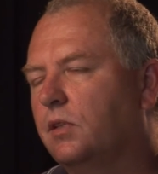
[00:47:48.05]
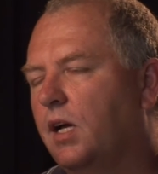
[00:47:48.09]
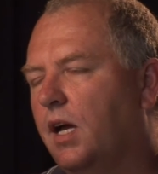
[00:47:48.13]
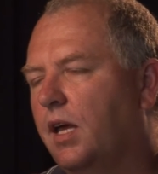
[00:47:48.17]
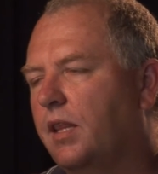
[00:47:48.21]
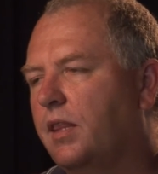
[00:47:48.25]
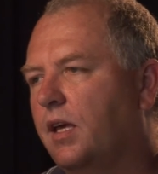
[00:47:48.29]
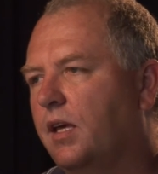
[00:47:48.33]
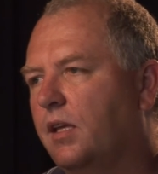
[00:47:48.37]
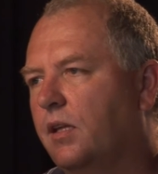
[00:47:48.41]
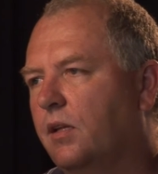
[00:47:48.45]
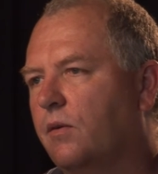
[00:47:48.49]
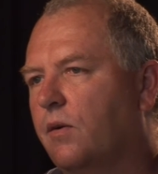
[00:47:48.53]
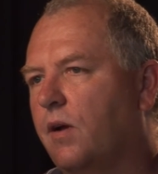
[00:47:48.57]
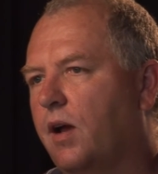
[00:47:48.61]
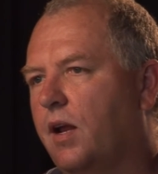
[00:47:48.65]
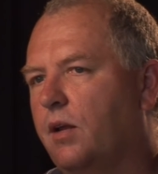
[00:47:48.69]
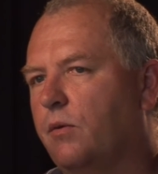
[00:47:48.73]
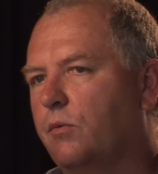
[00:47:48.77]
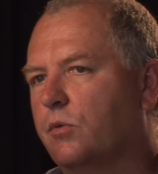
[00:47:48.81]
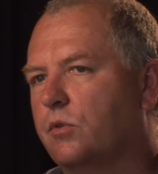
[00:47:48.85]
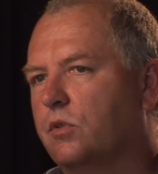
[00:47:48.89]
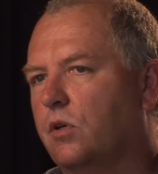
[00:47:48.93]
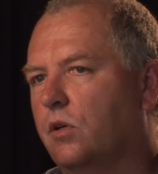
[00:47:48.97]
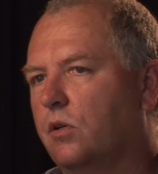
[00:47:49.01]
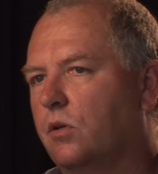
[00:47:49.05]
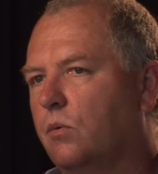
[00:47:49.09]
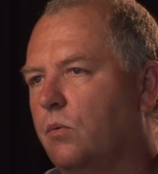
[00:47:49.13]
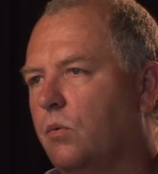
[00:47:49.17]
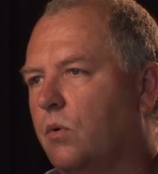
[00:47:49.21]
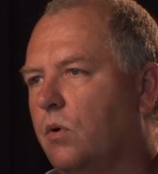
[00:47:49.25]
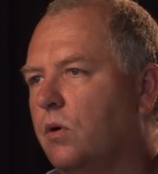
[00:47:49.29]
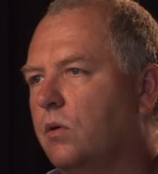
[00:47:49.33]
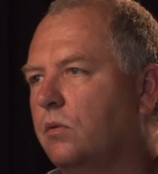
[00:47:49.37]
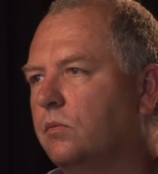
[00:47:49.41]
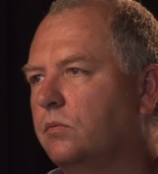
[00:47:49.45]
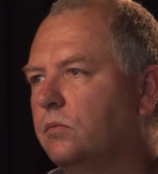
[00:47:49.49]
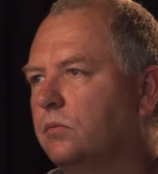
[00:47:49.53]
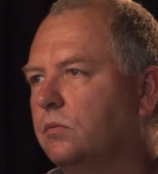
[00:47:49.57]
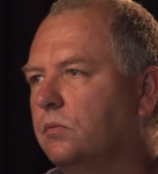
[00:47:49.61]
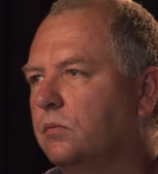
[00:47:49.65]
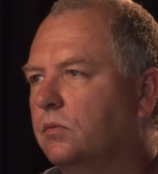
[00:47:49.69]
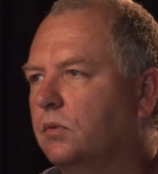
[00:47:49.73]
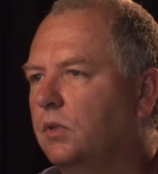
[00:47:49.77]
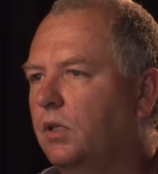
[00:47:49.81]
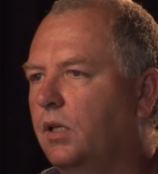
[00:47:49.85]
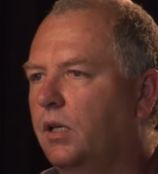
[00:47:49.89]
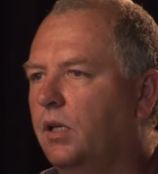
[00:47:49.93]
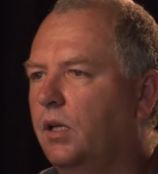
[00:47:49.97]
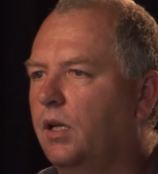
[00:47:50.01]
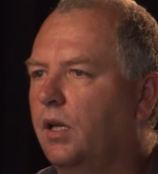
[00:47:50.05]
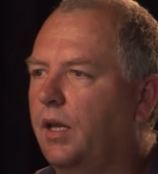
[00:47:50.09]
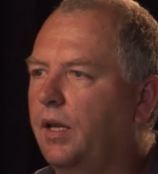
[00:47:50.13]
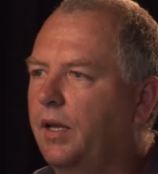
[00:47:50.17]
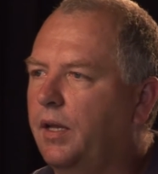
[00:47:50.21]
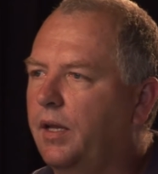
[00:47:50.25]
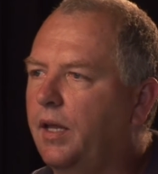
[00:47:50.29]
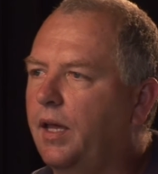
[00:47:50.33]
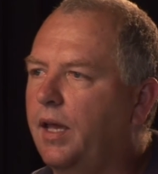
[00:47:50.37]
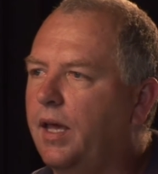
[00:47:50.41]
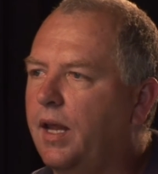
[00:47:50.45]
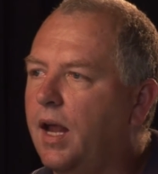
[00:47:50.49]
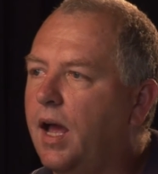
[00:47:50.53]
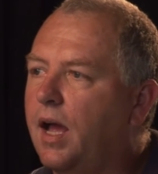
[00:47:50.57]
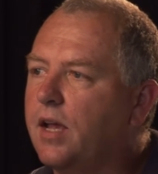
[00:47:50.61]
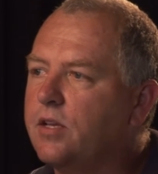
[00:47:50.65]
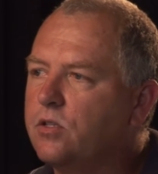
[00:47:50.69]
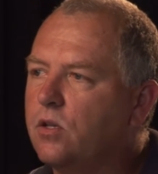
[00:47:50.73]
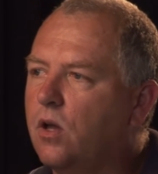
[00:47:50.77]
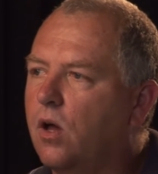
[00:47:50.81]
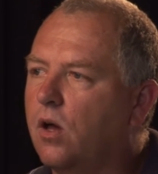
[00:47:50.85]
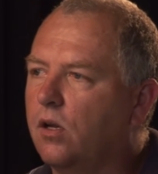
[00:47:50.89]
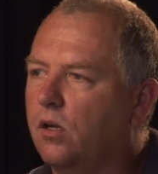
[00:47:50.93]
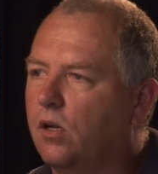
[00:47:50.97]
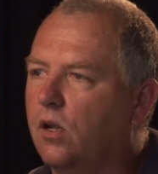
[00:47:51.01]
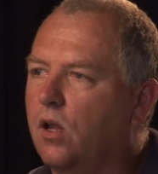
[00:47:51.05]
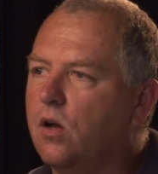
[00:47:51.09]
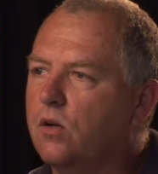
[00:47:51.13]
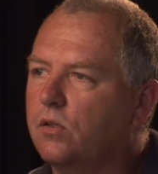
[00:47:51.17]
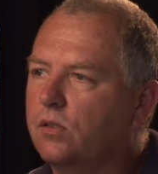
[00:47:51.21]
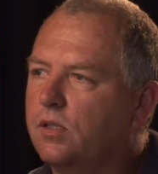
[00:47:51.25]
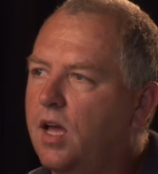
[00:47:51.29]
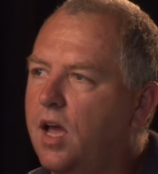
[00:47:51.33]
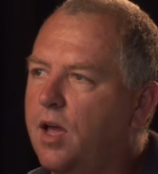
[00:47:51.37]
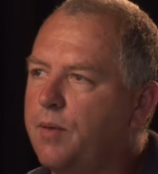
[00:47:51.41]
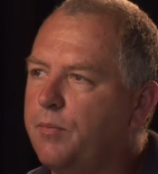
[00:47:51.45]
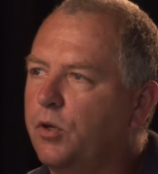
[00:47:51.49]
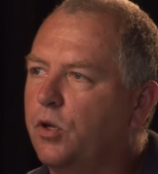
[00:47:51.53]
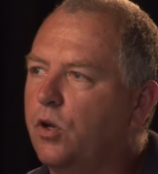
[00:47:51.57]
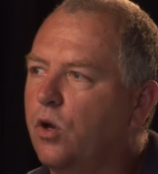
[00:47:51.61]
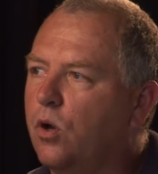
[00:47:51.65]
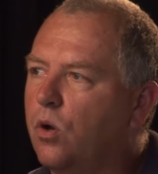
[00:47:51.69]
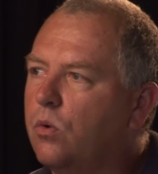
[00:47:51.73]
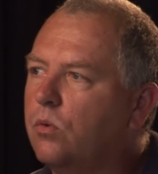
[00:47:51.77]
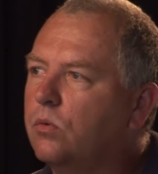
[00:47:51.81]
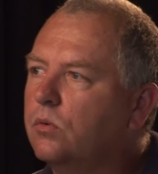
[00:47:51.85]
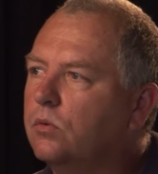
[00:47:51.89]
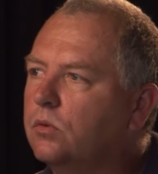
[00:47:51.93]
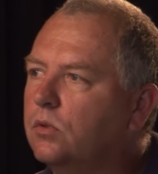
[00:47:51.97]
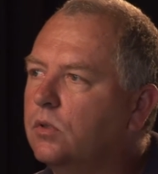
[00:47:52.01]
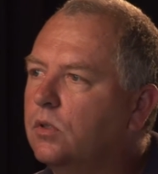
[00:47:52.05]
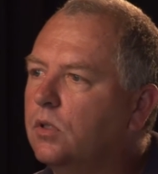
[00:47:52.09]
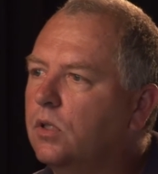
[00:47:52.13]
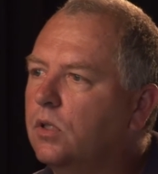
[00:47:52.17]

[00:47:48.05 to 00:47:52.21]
Yeah. I think the writing was on the wall. And I saw it a long time ago.